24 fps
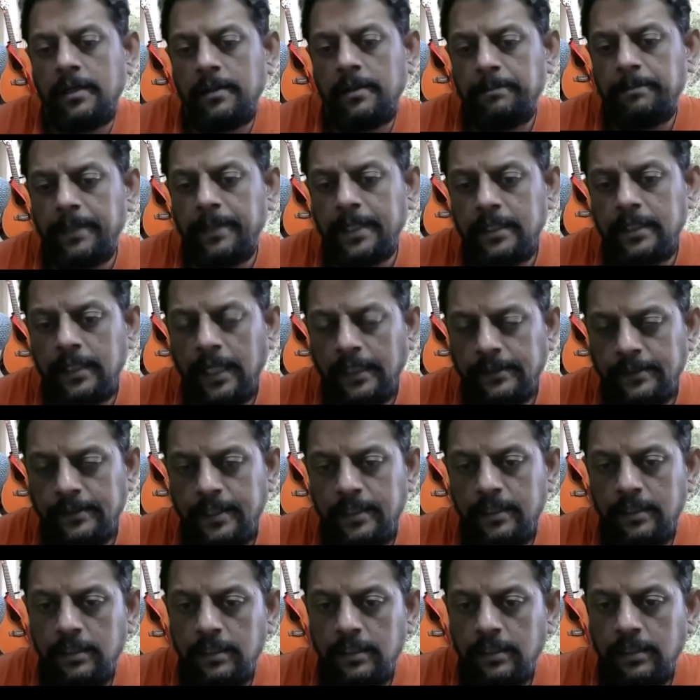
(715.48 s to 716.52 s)
but
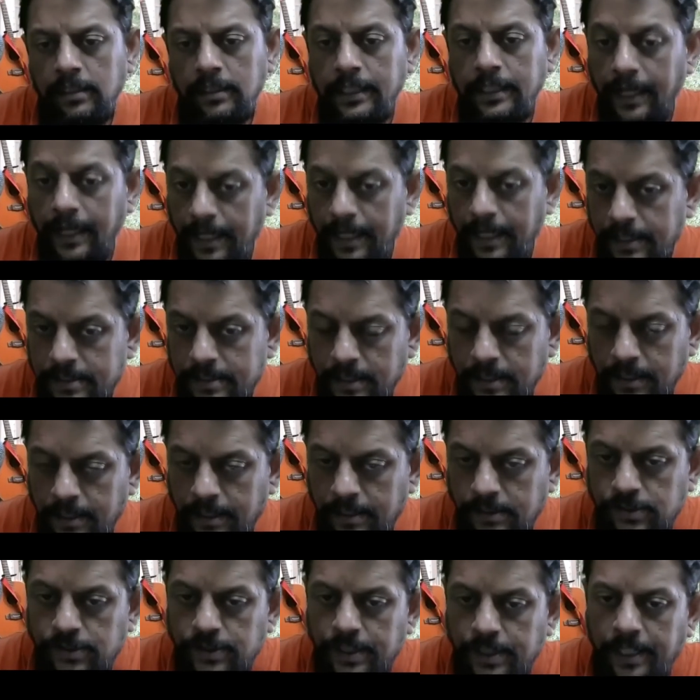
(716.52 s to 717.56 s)
nothing great
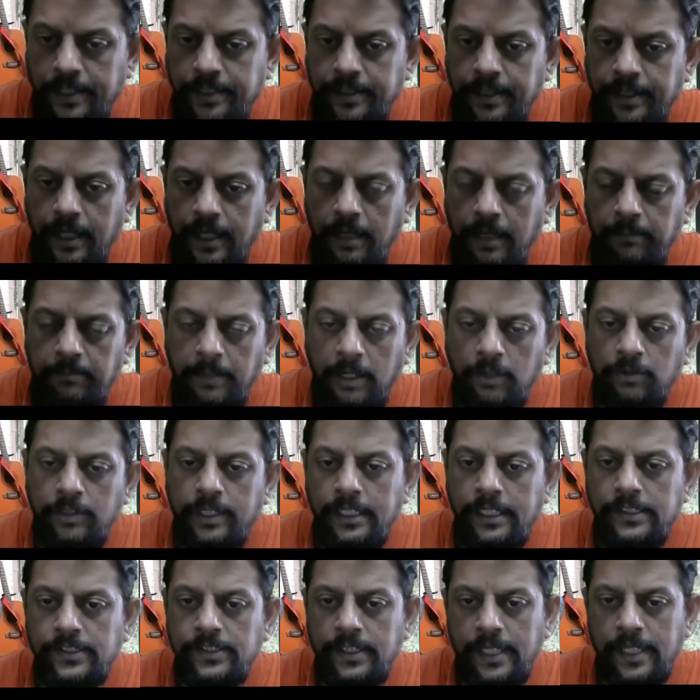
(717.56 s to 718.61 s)
is said about
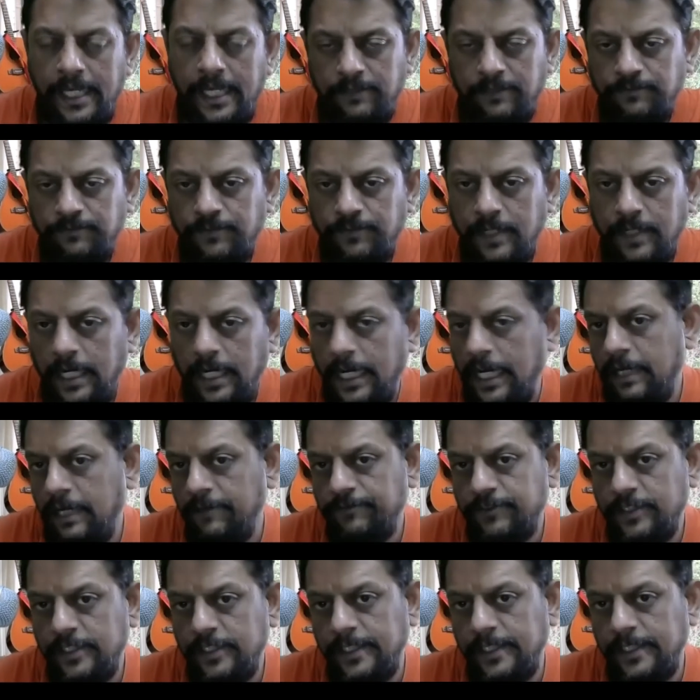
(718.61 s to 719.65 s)
his life
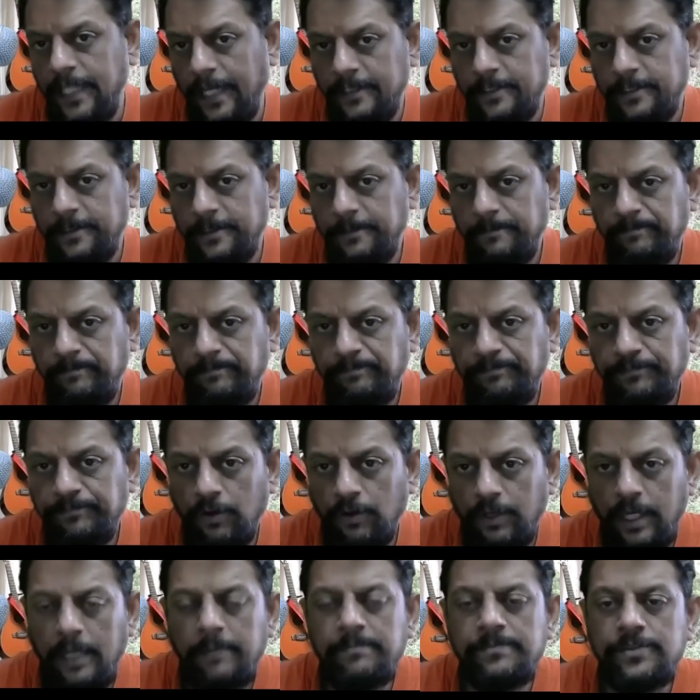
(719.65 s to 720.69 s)
after that.
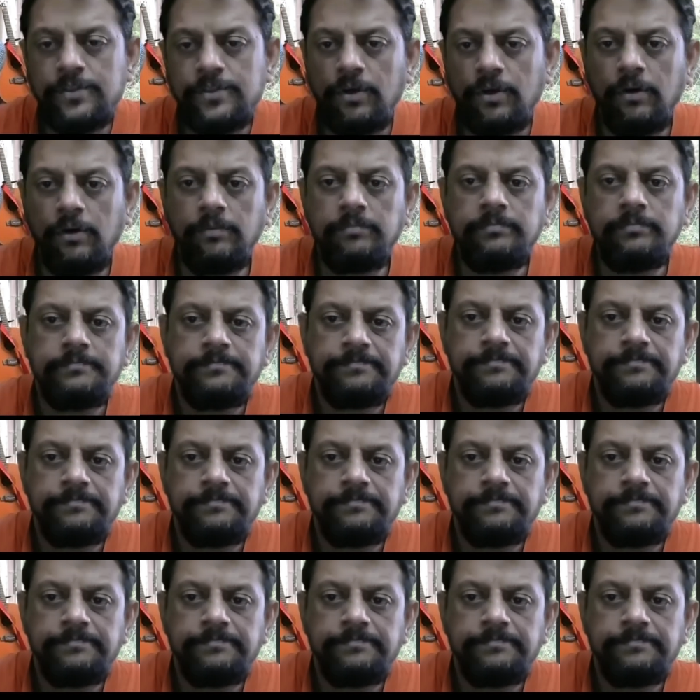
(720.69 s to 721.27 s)
Okay, so